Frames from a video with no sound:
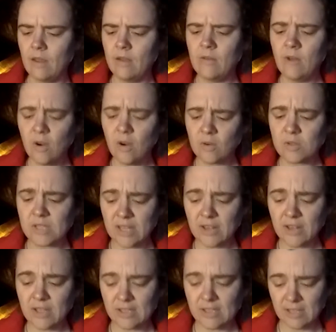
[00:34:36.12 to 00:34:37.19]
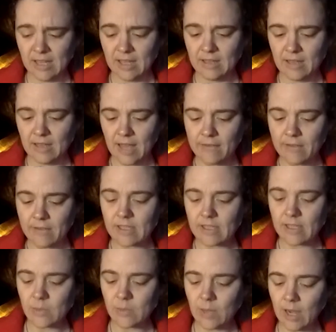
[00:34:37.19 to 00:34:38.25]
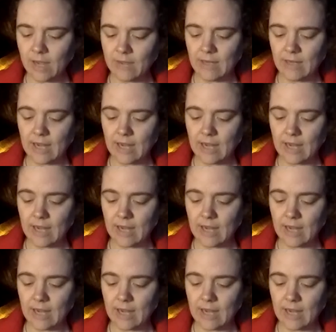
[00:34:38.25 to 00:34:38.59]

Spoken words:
No, seriously, ever since we got that